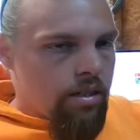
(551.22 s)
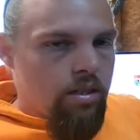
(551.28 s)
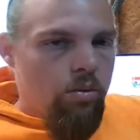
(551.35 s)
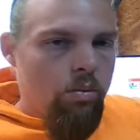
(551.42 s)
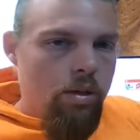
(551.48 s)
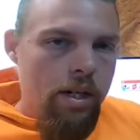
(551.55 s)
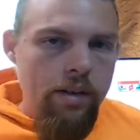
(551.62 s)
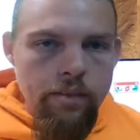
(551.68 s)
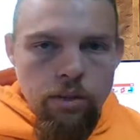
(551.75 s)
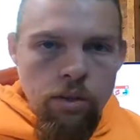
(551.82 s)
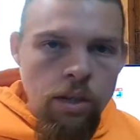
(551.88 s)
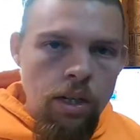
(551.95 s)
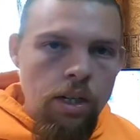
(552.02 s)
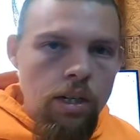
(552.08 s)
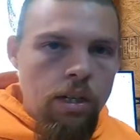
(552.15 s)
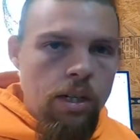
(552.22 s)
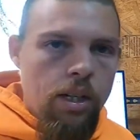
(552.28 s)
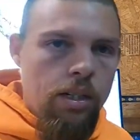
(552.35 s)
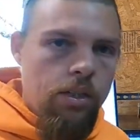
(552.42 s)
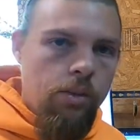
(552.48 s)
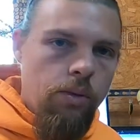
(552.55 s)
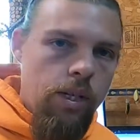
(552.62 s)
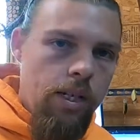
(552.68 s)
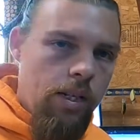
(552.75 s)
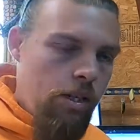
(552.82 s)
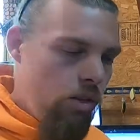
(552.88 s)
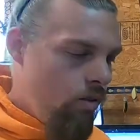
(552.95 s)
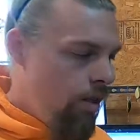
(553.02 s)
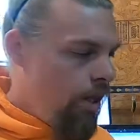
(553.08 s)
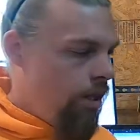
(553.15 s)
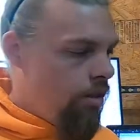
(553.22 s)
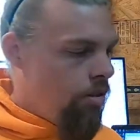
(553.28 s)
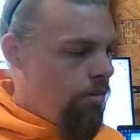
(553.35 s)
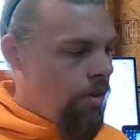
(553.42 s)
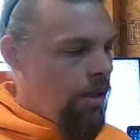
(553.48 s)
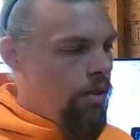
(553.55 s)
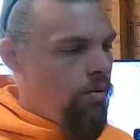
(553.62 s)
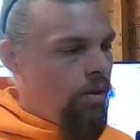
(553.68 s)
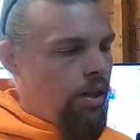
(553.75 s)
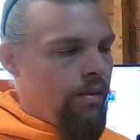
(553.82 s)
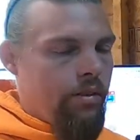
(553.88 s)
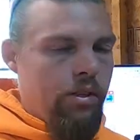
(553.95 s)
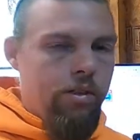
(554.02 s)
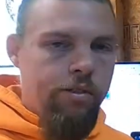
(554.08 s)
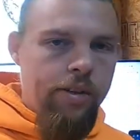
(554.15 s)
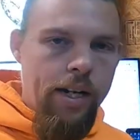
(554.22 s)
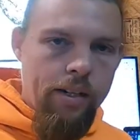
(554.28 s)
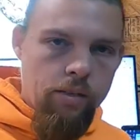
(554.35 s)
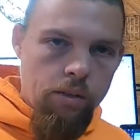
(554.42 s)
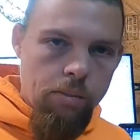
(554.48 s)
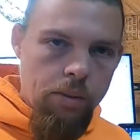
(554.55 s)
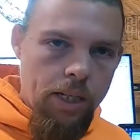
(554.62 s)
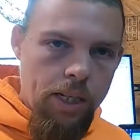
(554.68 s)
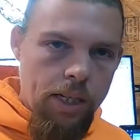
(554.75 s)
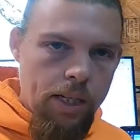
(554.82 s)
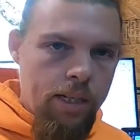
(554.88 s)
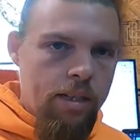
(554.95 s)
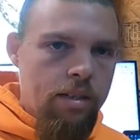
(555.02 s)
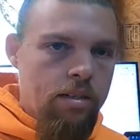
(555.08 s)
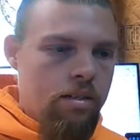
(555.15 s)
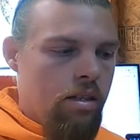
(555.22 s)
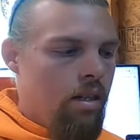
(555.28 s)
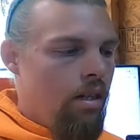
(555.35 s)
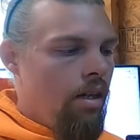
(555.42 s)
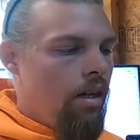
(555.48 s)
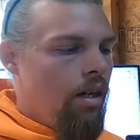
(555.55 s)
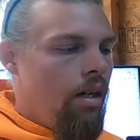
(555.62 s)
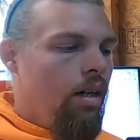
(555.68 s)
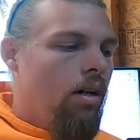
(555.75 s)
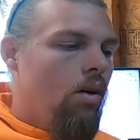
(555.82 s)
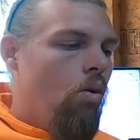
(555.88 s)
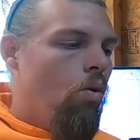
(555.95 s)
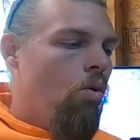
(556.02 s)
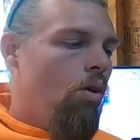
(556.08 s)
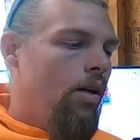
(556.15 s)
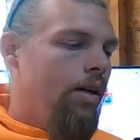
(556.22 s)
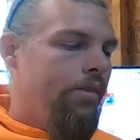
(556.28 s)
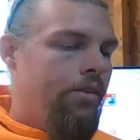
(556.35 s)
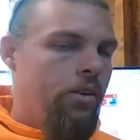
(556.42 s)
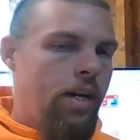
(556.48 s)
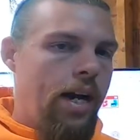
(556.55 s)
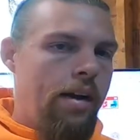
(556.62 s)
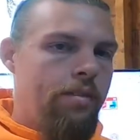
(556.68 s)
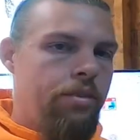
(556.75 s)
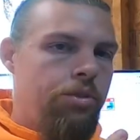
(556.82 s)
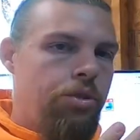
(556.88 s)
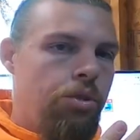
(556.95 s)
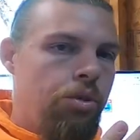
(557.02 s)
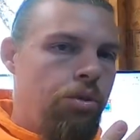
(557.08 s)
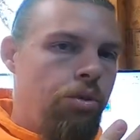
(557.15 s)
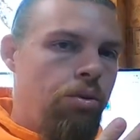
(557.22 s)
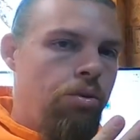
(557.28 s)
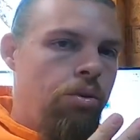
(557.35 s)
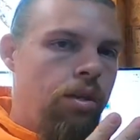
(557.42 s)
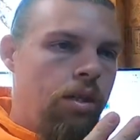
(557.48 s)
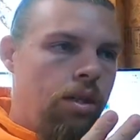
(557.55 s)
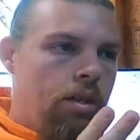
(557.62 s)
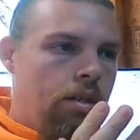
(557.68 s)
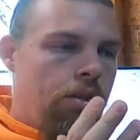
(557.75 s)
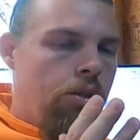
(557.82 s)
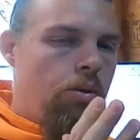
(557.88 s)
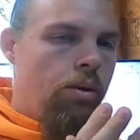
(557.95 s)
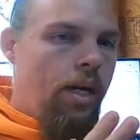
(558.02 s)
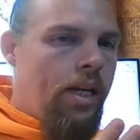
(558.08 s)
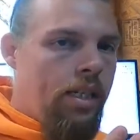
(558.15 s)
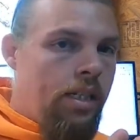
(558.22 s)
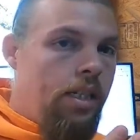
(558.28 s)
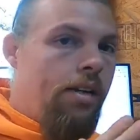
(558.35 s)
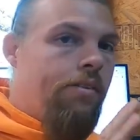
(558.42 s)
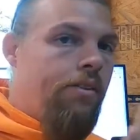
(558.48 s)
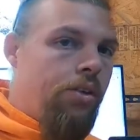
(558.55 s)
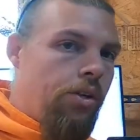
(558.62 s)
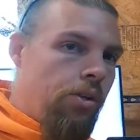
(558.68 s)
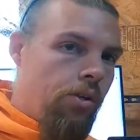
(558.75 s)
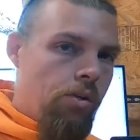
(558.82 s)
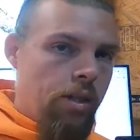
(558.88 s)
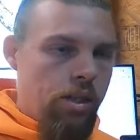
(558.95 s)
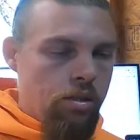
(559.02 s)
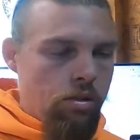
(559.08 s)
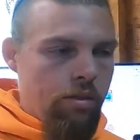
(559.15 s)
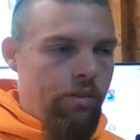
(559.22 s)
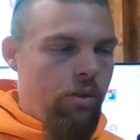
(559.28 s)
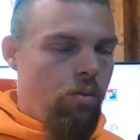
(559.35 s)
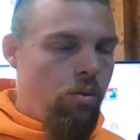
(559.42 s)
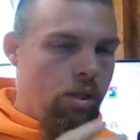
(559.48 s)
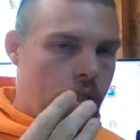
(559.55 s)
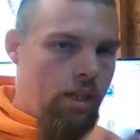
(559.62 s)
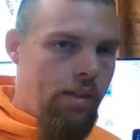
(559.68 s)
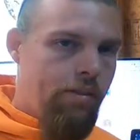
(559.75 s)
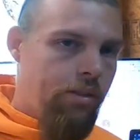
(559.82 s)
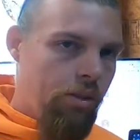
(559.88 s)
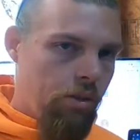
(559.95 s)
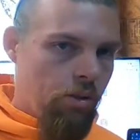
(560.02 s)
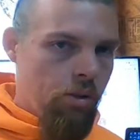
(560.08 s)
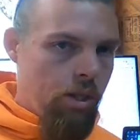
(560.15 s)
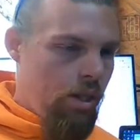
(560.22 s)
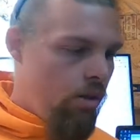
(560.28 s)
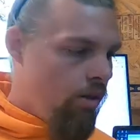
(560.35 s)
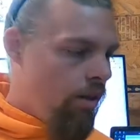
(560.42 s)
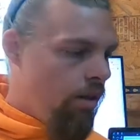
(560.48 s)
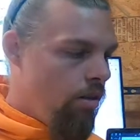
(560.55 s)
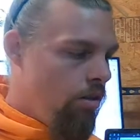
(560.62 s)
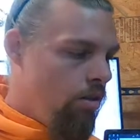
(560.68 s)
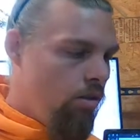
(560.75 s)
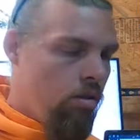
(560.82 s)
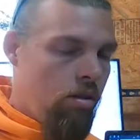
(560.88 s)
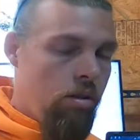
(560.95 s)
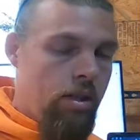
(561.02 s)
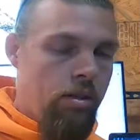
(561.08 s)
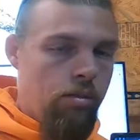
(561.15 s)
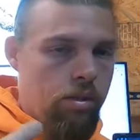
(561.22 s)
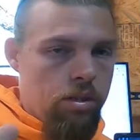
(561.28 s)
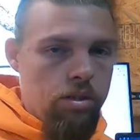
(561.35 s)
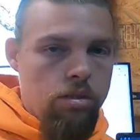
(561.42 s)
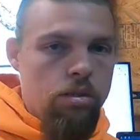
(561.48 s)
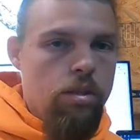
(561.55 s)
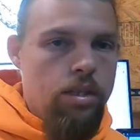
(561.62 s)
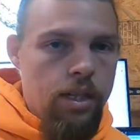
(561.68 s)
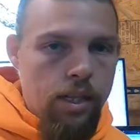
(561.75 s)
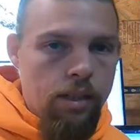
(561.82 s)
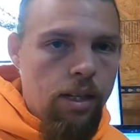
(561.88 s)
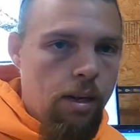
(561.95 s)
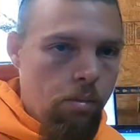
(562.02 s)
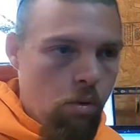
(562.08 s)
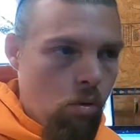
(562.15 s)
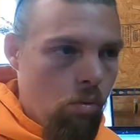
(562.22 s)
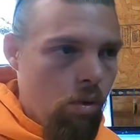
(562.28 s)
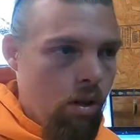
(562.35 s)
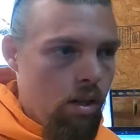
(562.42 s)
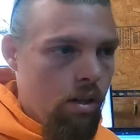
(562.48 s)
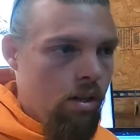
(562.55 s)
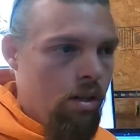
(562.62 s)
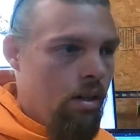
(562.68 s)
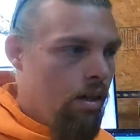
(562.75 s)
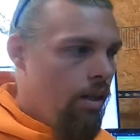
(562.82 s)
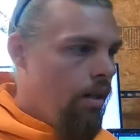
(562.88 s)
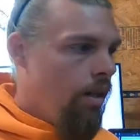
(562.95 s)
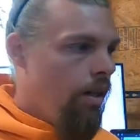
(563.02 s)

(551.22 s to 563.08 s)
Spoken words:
this to whatever degree that you need it to be, whatever your factory blade is, or if you're having to do a different degree. So if you want a different degree, you can also do that, which is going to take a lot more work.